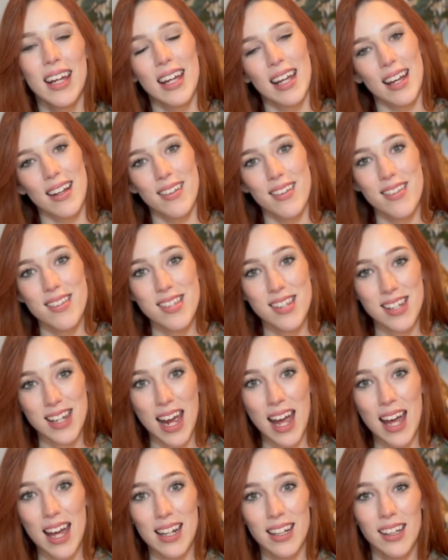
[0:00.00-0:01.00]

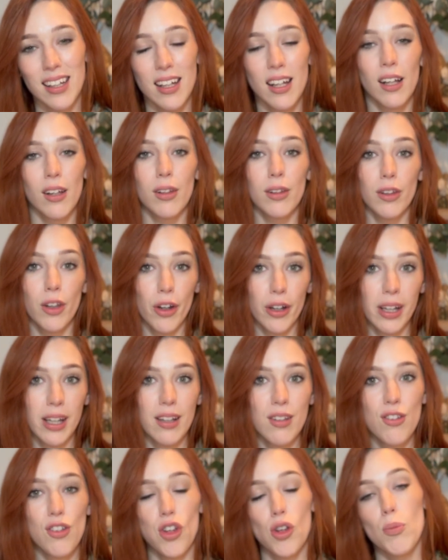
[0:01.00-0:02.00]
Instead, look
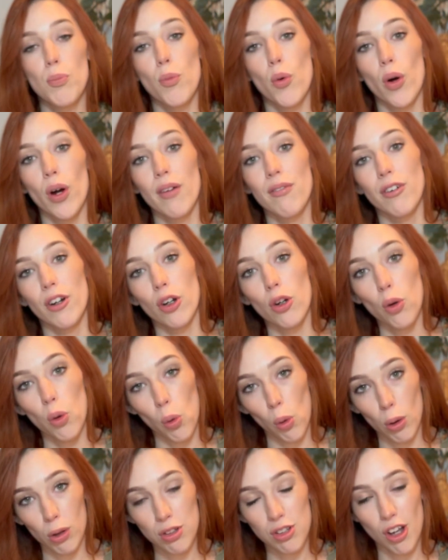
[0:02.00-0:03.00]
into more of a
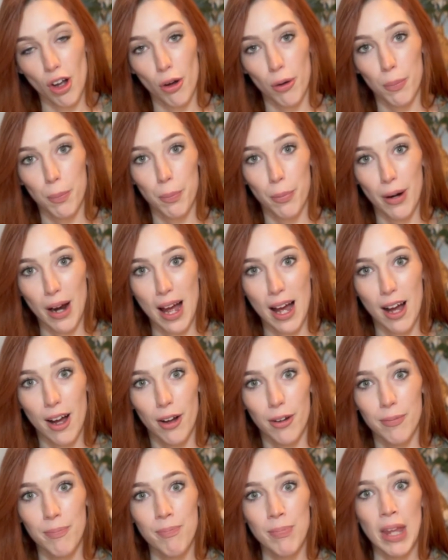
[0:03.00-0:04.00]
cool tone
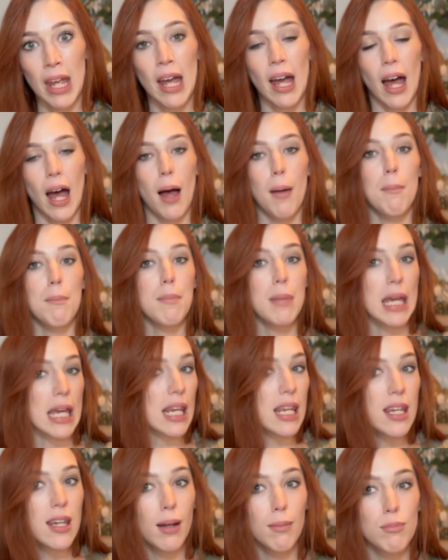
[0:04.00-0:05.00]
brown, a
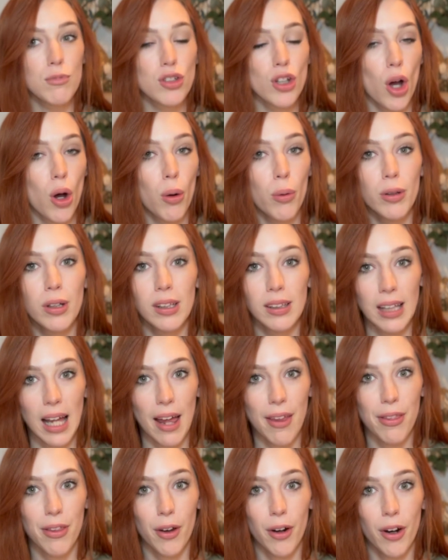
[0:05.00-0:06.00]
medium toned
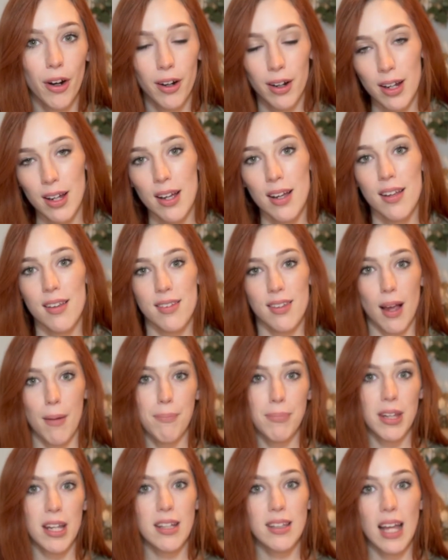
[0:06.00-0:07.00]
leather,
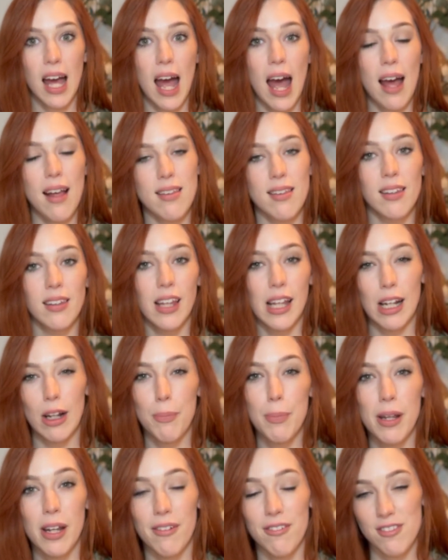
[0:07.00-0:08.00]
something that has a little
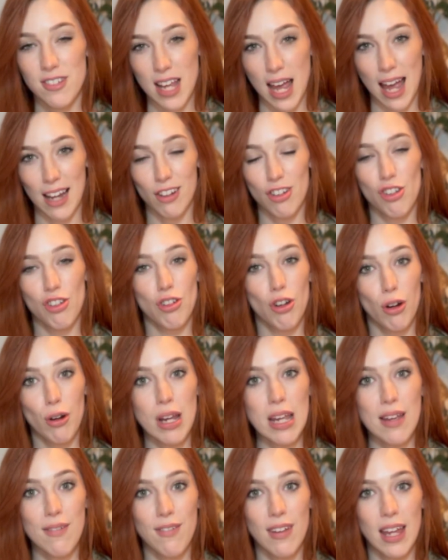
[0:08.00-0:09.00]
bit of texture
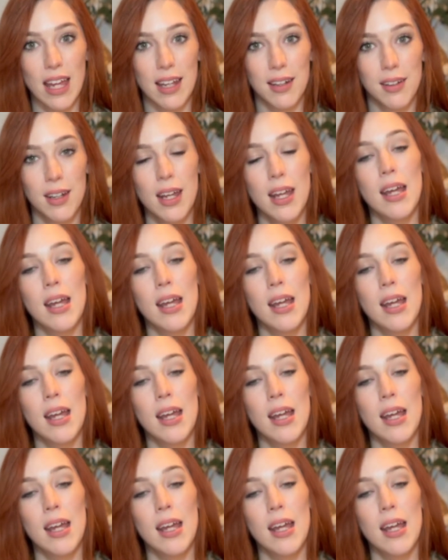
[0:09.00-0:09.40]
even.